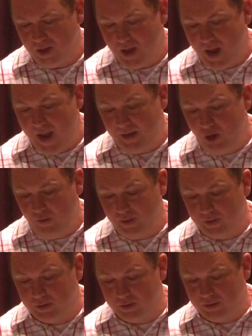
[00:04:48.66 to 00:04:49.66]
I know
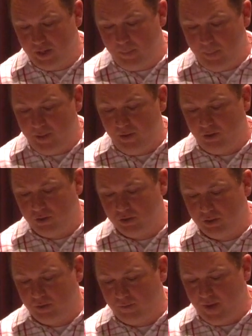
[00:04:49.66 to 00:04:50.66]
that some
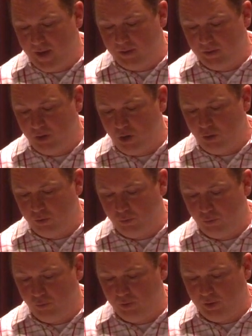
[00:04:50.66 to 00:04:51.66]
mothers have had to go
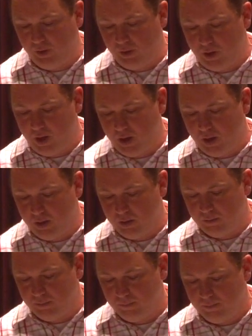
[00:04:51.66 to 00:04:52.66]
through the
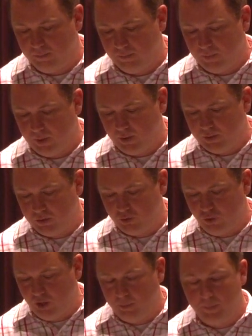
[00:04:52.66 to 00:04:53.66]

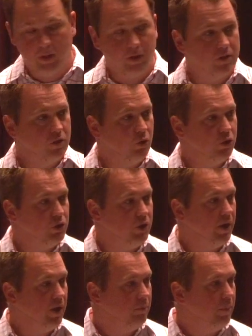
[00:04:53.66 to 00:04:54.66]
extreme and
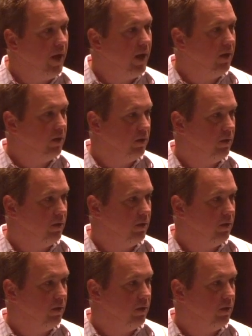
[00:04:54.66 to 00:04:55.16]
excruciating pain